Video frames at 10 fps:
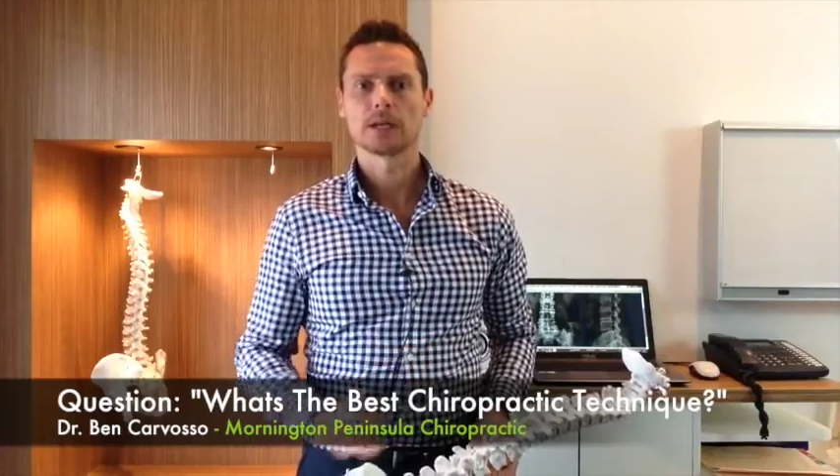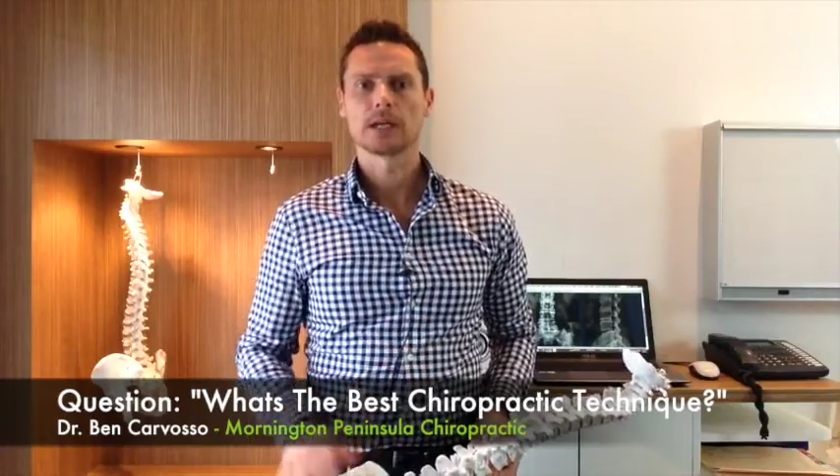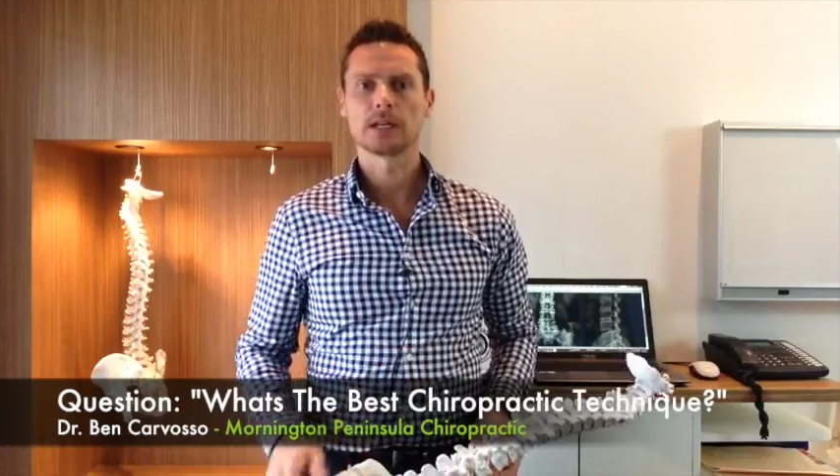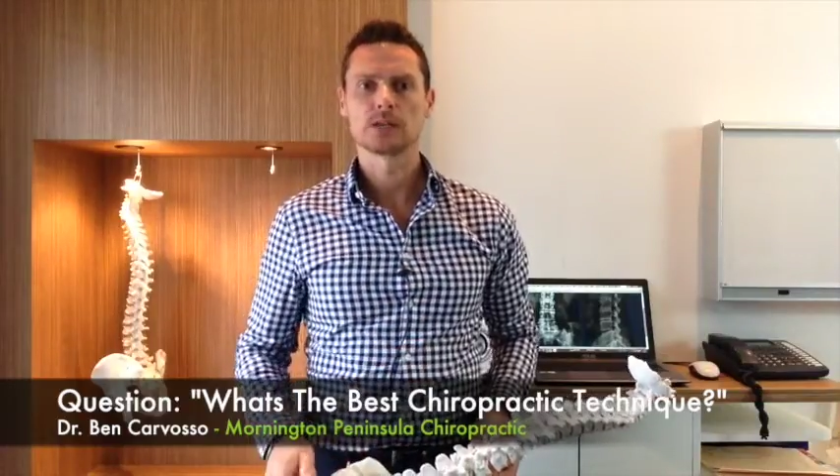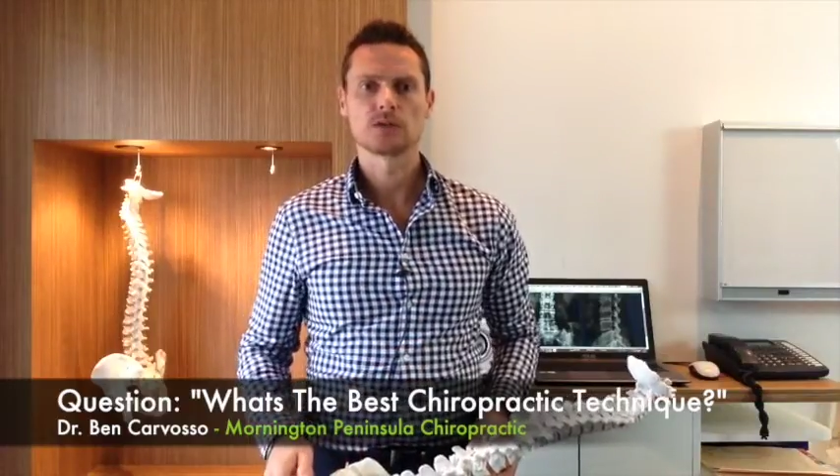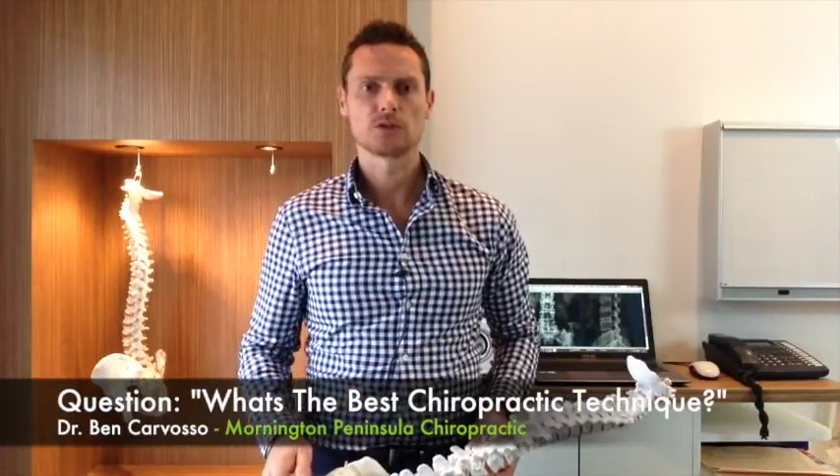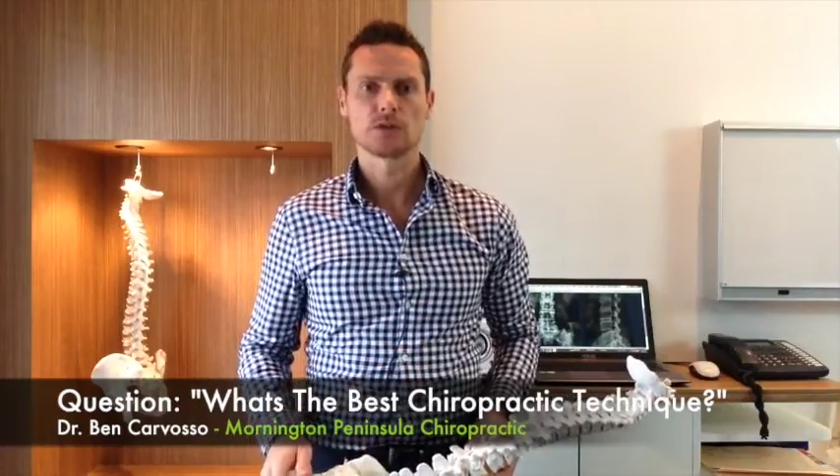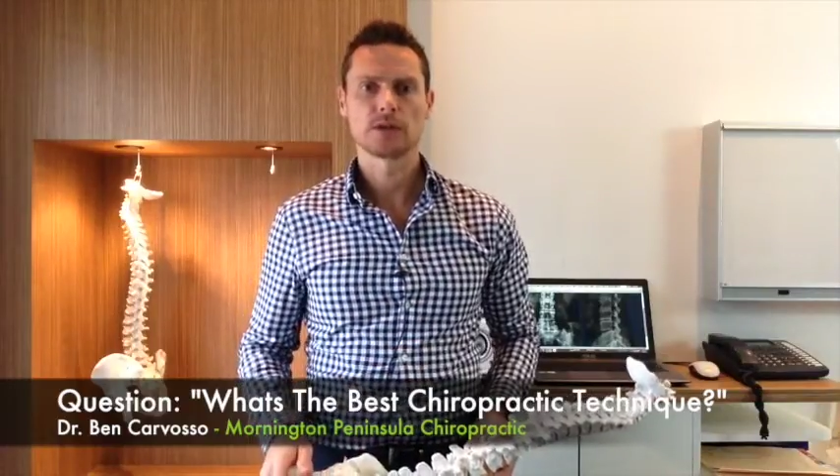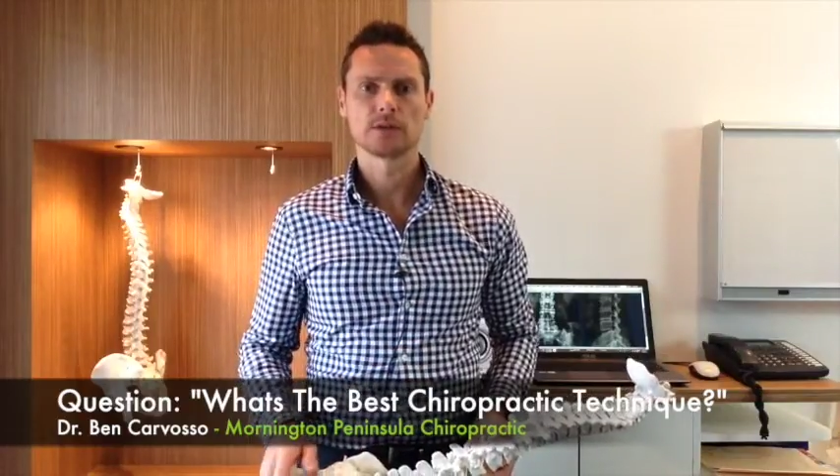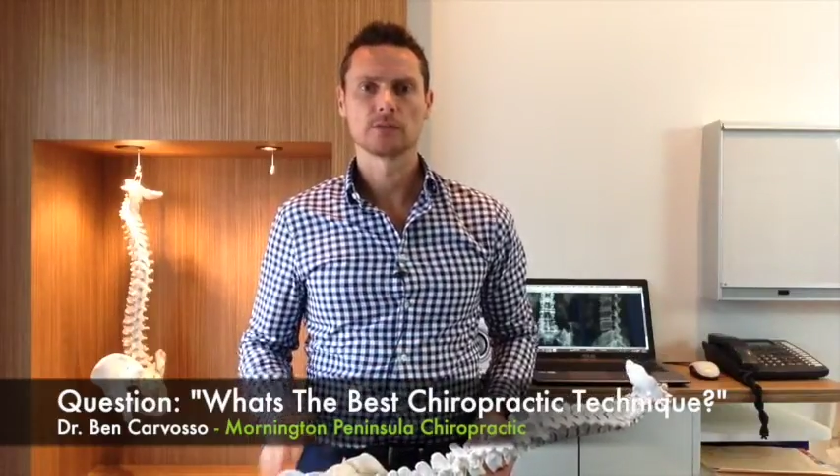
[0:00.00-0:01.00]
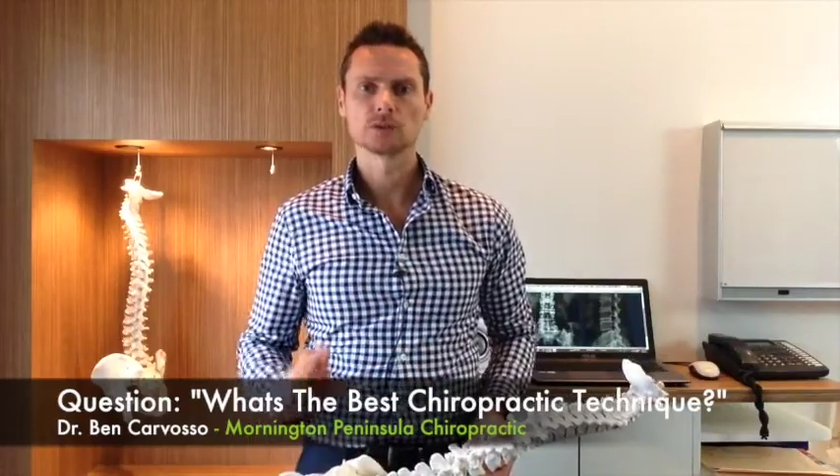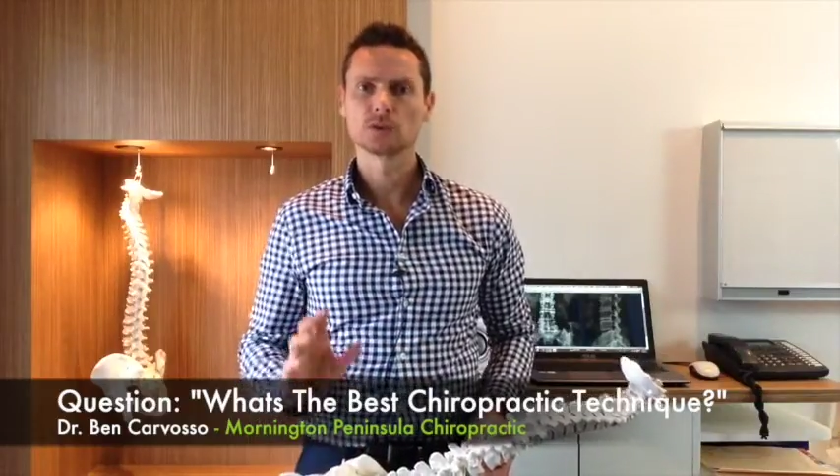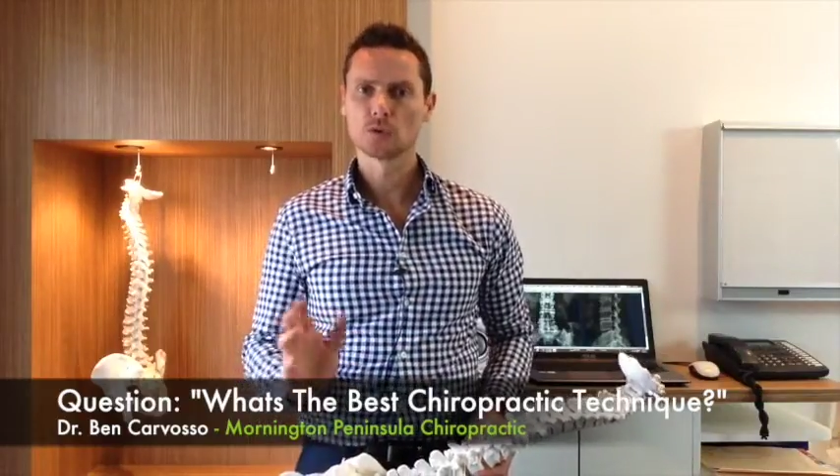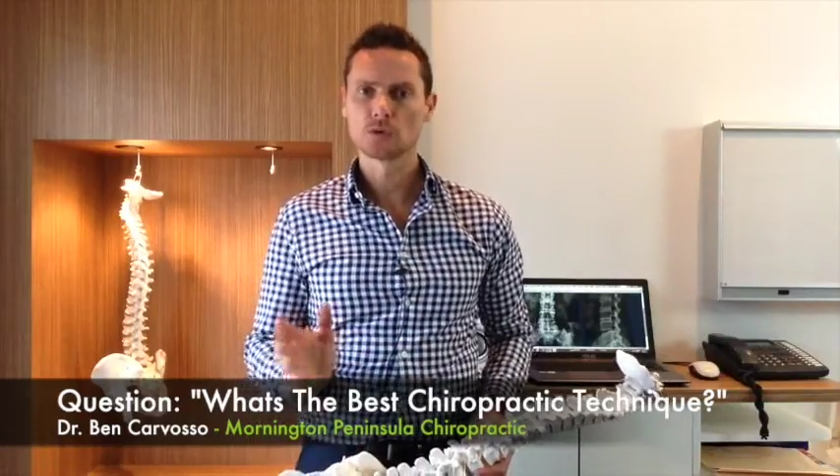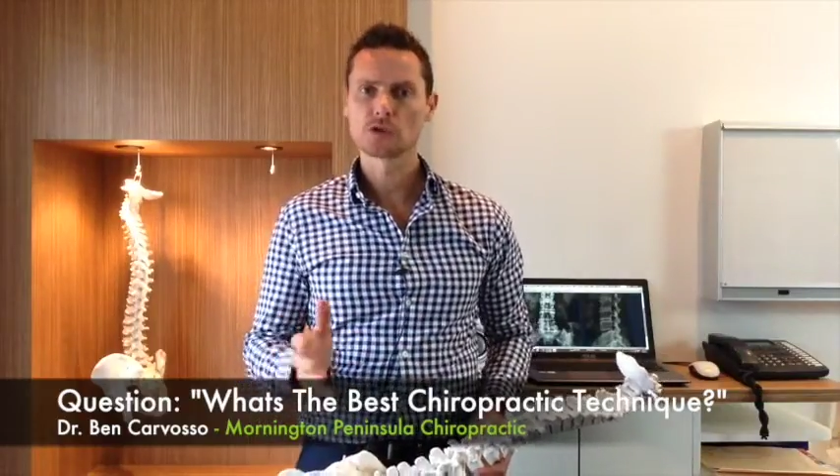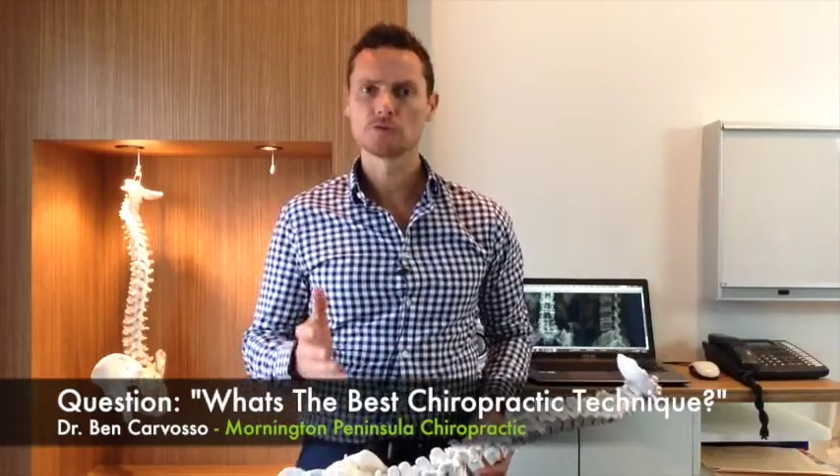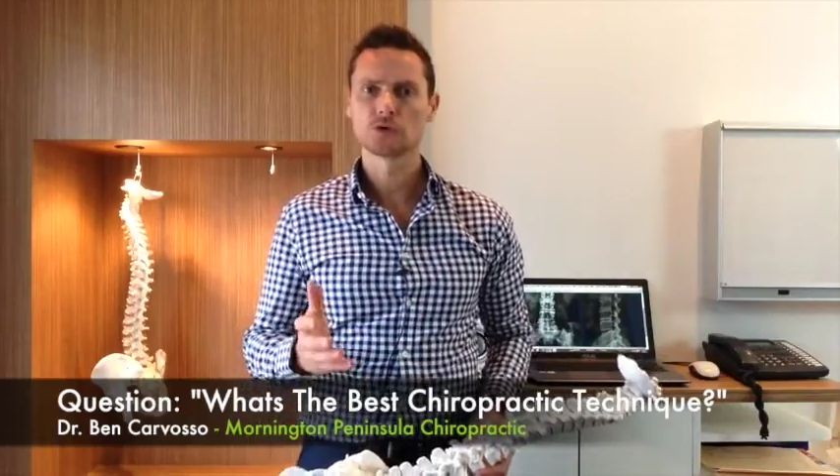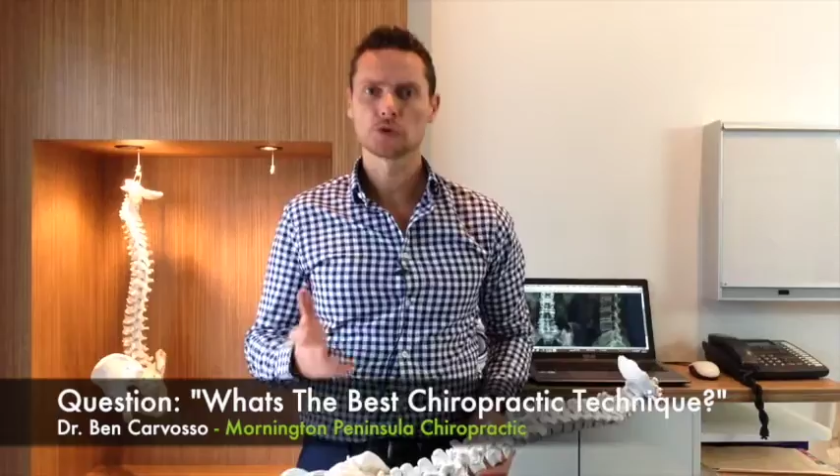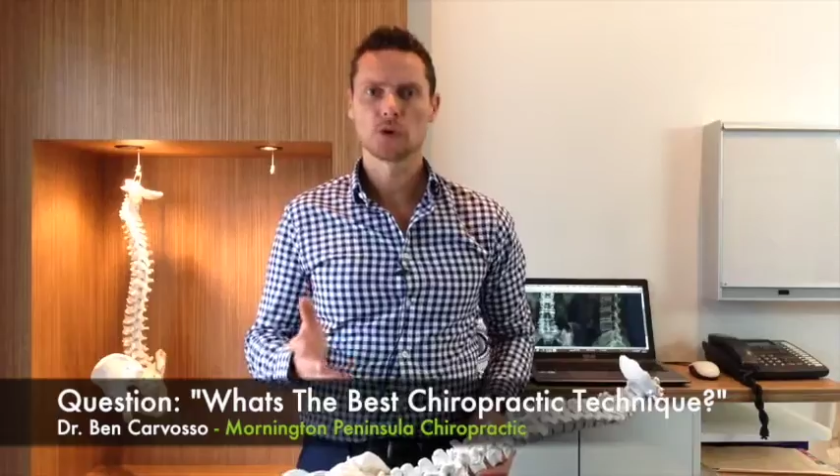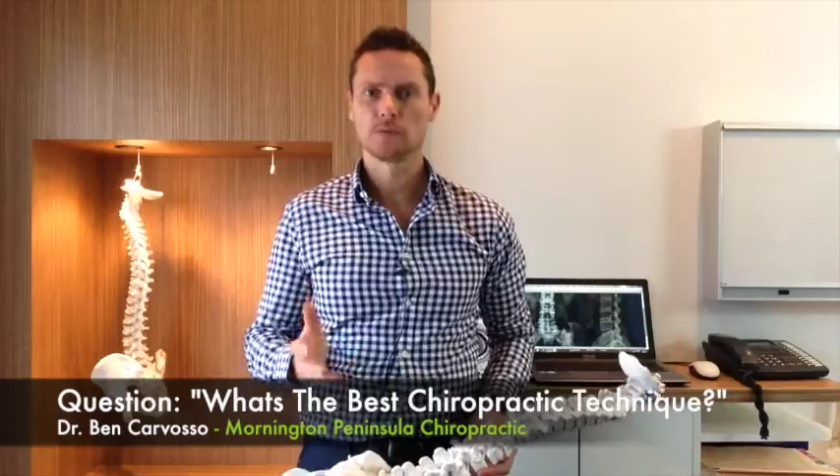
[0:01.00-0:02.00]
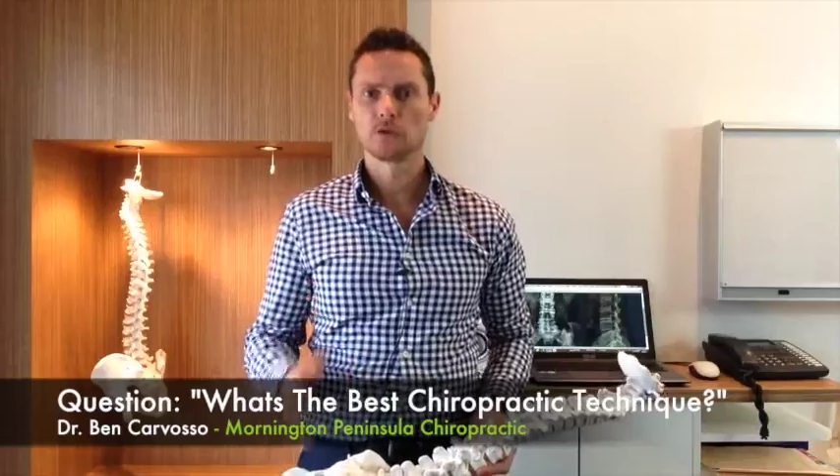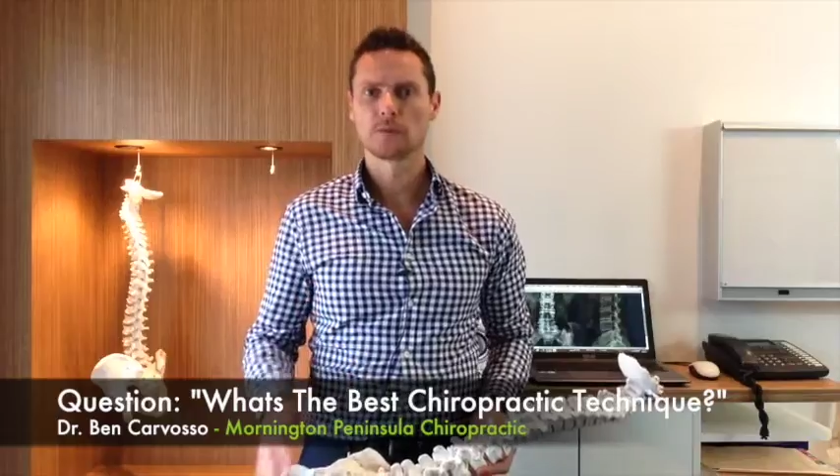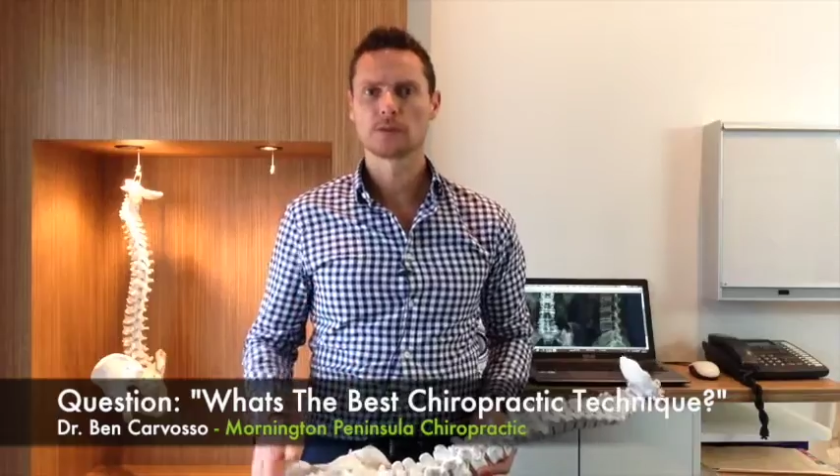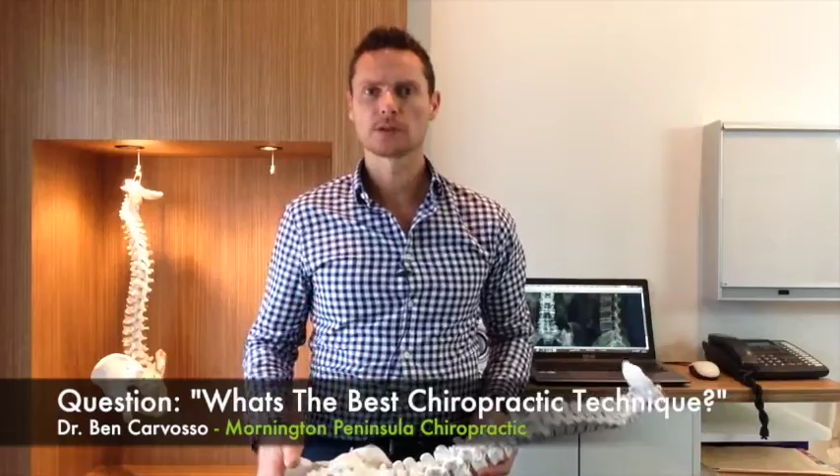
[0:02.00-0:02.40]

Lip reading: into the joint, and restores some joint movement.